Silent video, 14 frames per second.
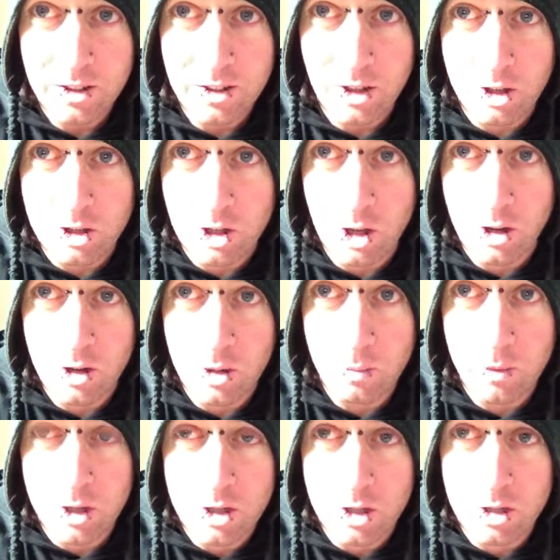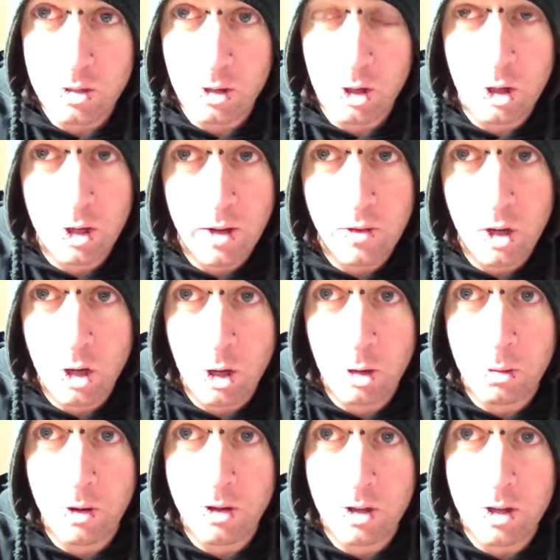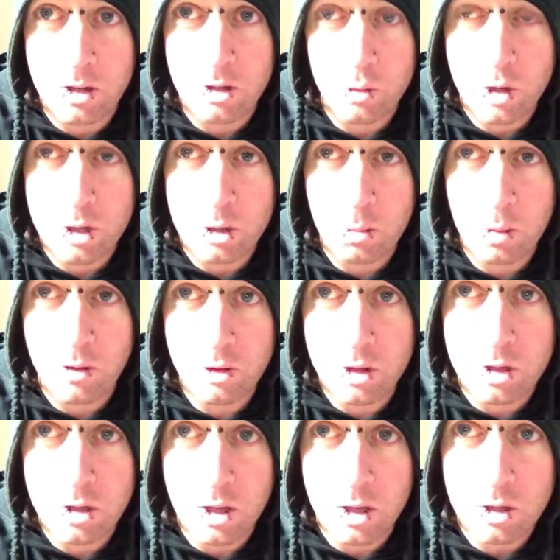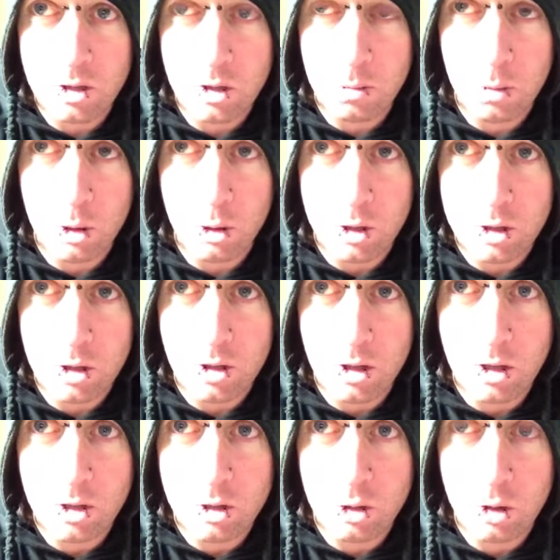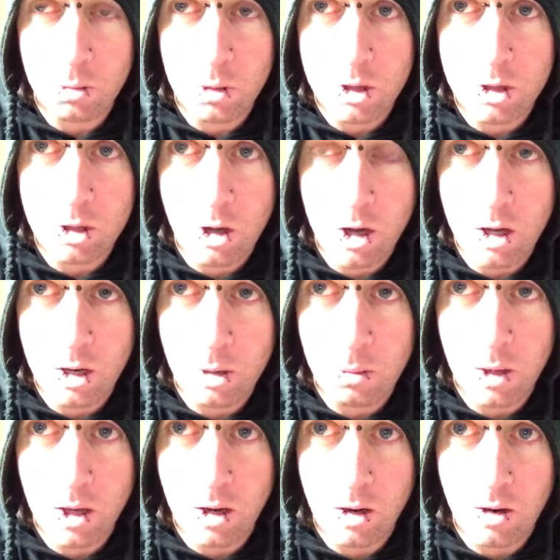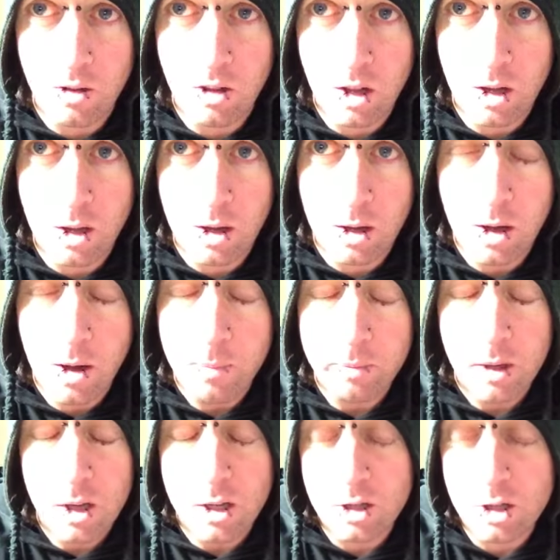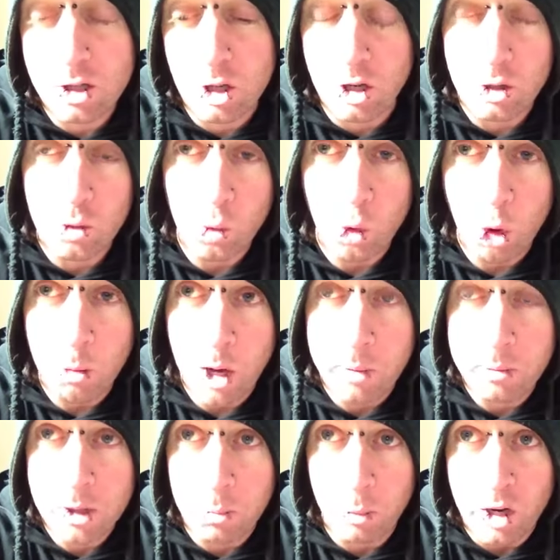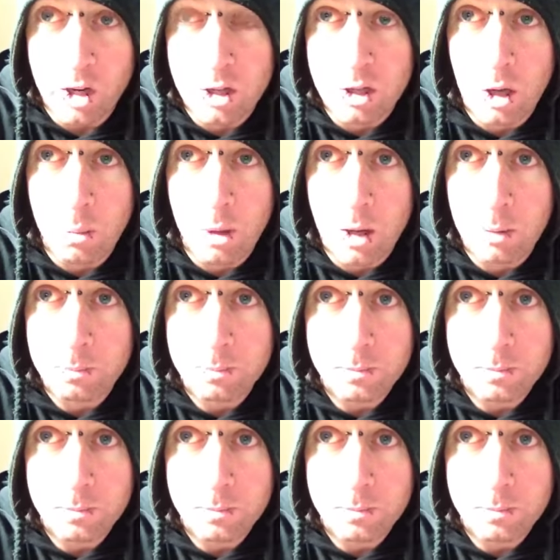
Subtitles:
I don't know. It's just, you could have a go, but I think it's a recipe for disaster, to be honest. I think I'd sooner be starting at the beginning of the year as it's starting to warm up, spring, summer.